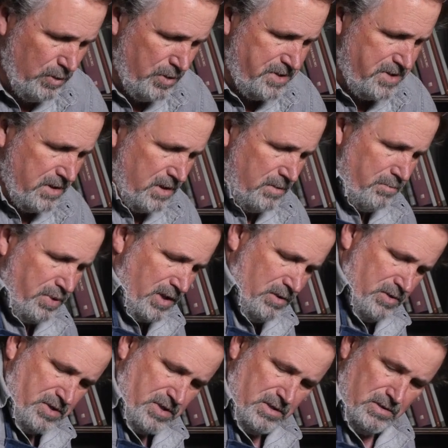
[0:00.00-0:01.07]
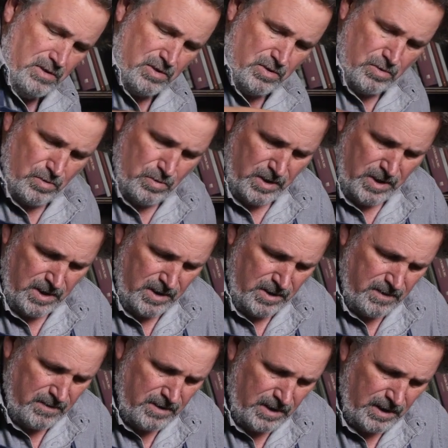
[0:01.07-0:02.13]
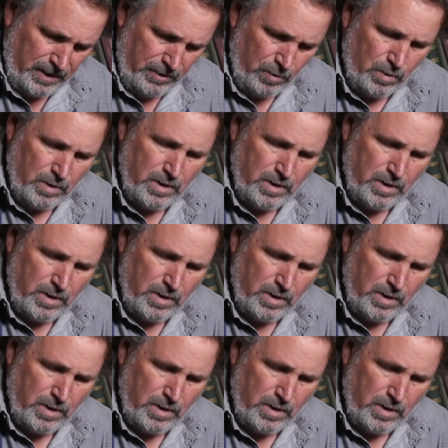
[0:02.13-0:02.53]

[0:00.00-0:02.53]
looks in comparison to the other